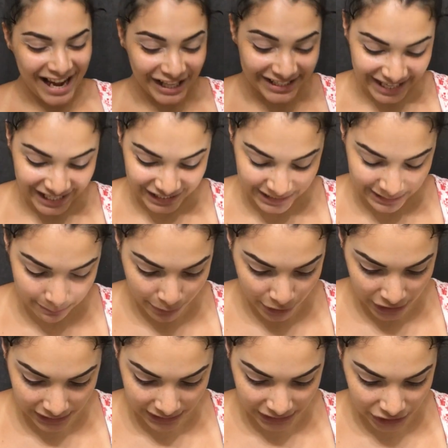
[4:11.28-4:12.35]
Looks like a
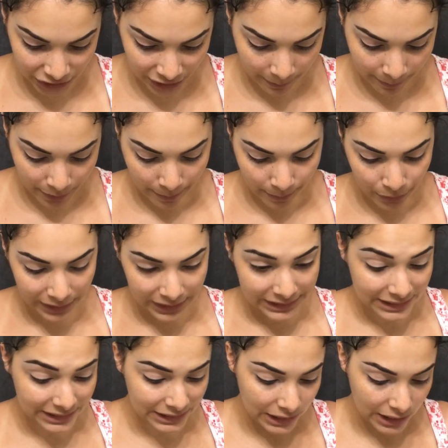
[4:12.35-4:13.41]
sparkly dark purple.
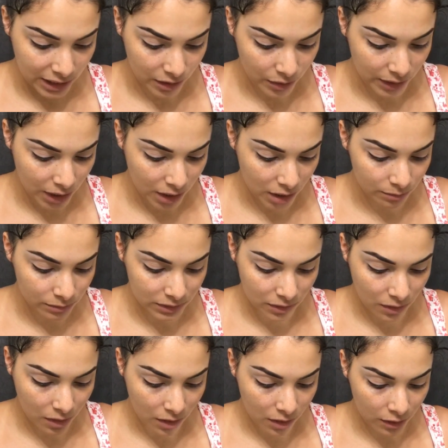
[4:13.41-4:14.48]
Let's see how it
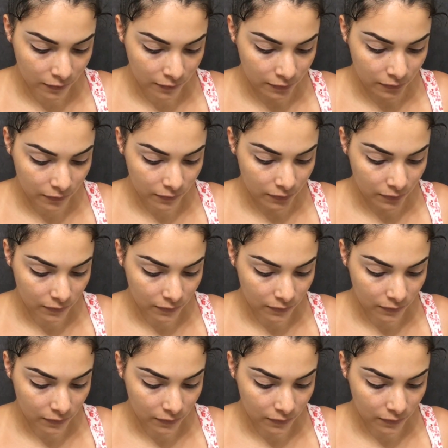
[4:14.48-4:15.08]
comes off.